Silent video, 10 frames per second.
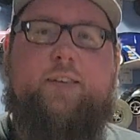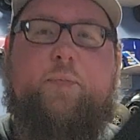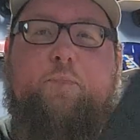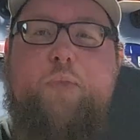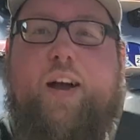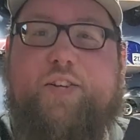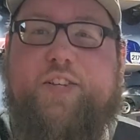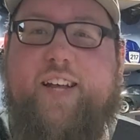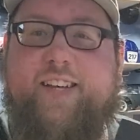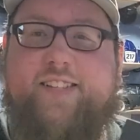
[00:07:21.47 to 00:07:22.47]

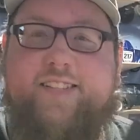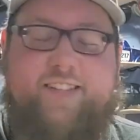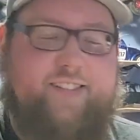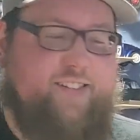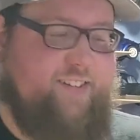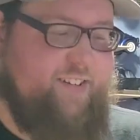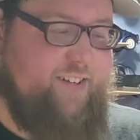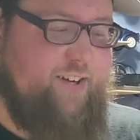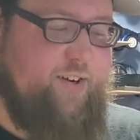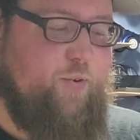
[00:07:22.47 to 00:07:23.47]
Brushless.
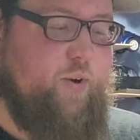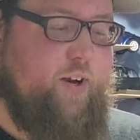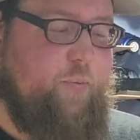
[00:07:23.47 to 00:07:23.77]
We're going to